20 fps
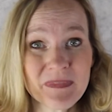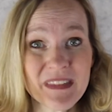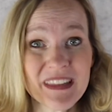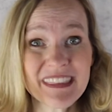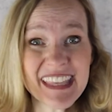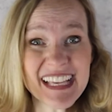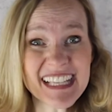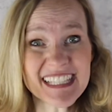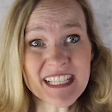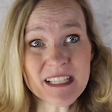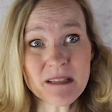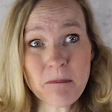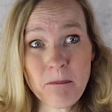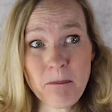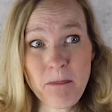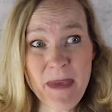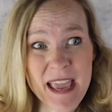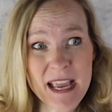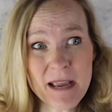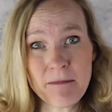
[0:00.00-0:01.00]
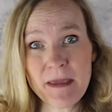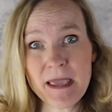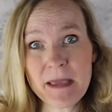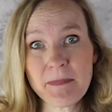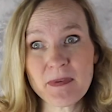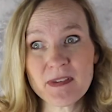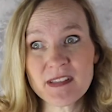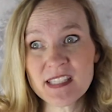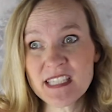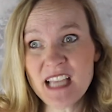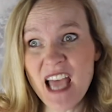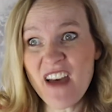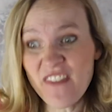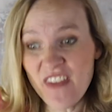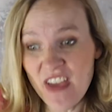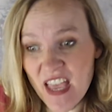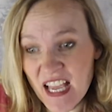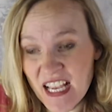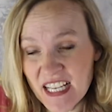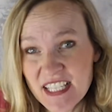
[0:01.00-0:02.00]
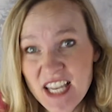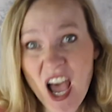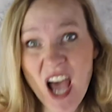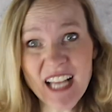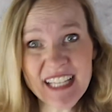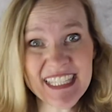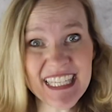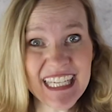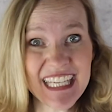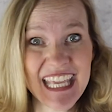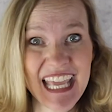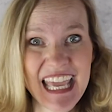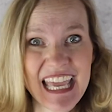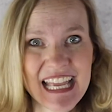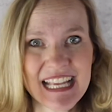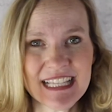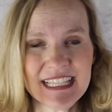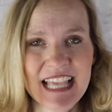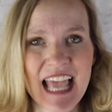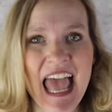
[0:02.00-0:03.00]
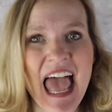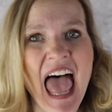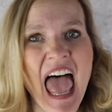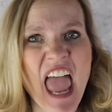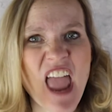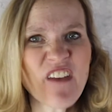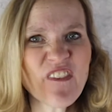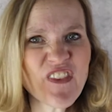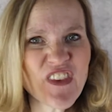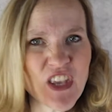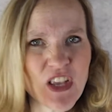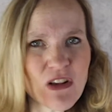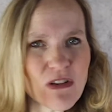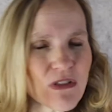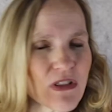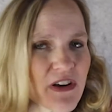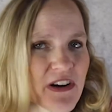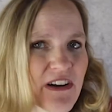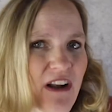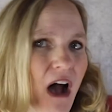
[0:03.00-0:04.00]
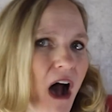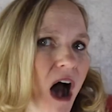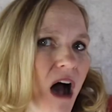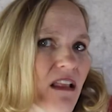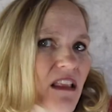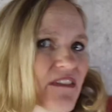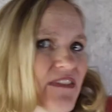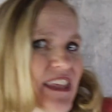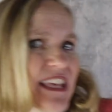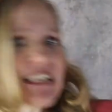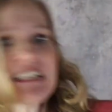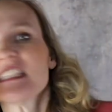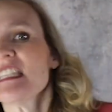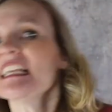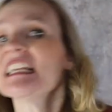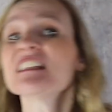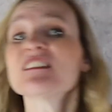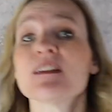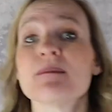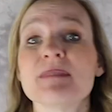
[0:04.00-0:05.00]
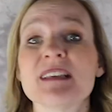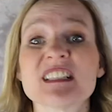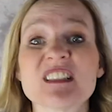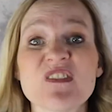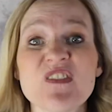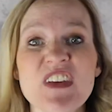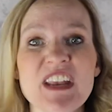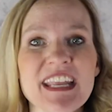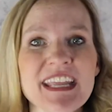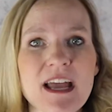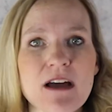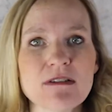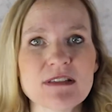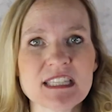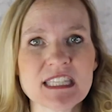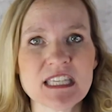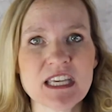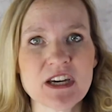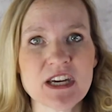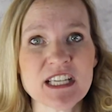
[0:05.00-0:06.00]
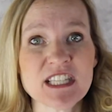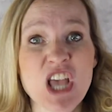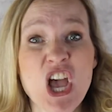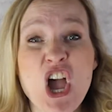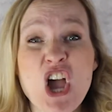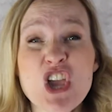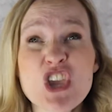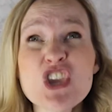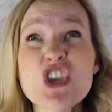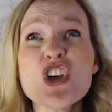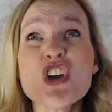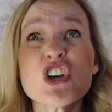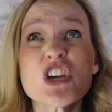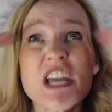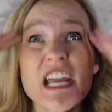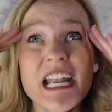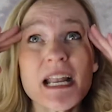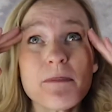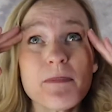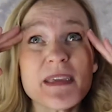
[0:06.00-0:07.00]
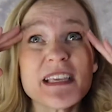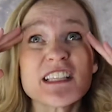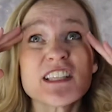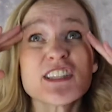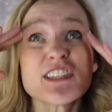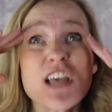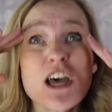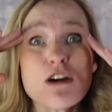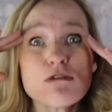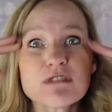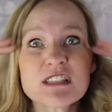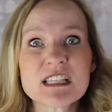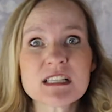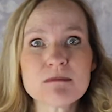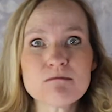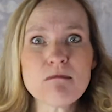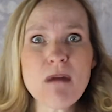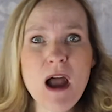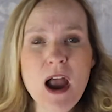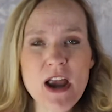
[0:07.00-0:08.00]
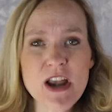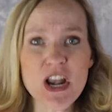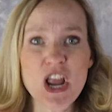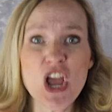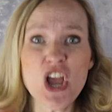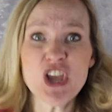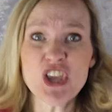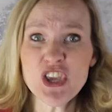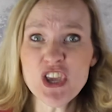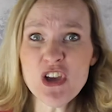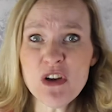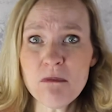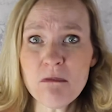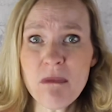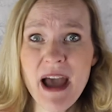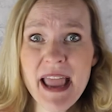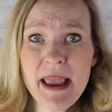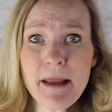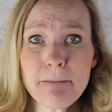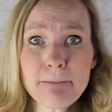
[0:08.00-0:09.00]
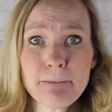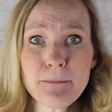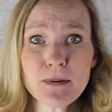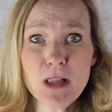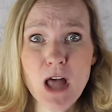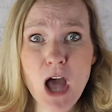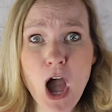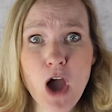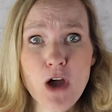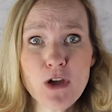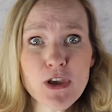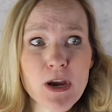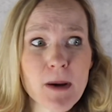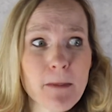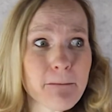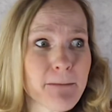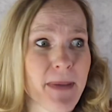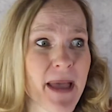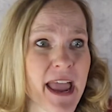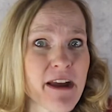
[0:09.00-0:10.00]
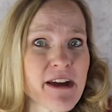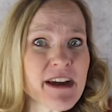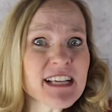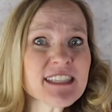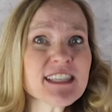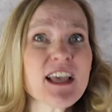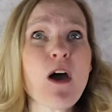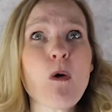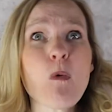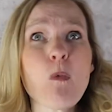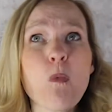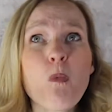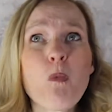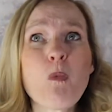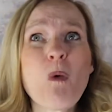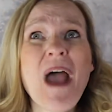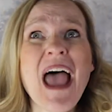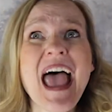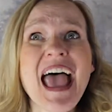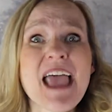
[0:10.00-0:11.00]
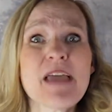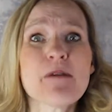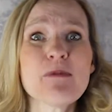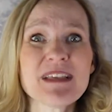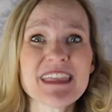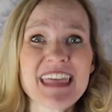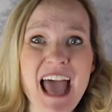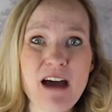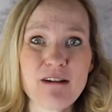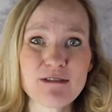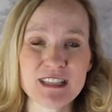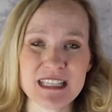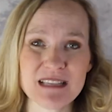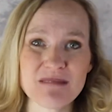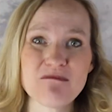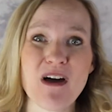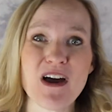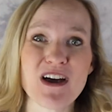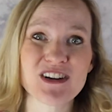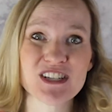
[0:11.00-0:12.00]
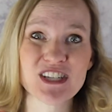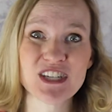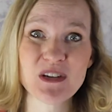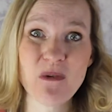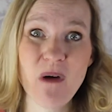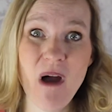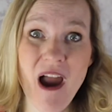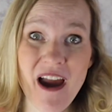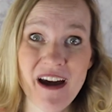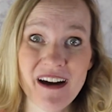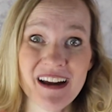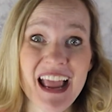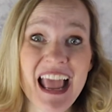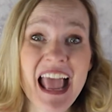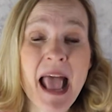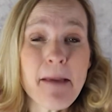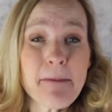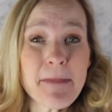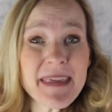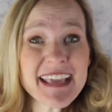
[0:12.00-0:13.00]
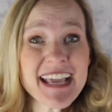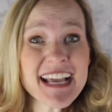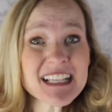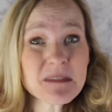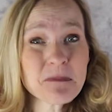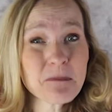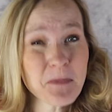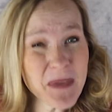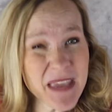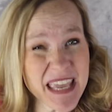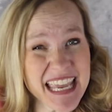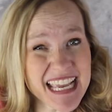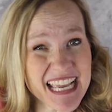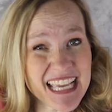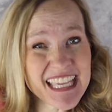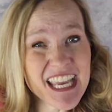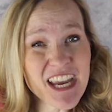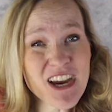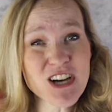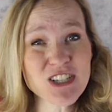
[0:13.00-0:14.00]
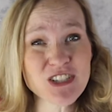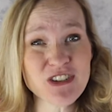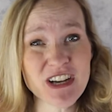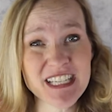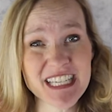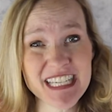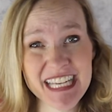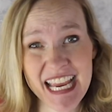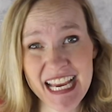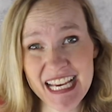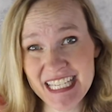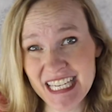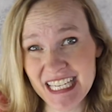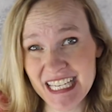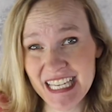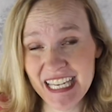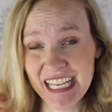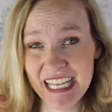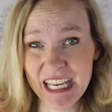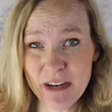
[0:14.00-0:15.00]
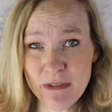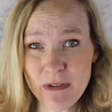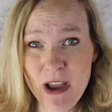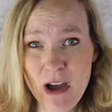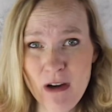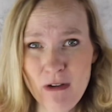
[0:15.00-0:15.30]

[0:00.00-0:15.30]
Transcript: This is big people stuff taught to kids. If you learn all of these things from this video series, you're going to be so smart, you might blow your parents away with how smart you are. Because being a character education hero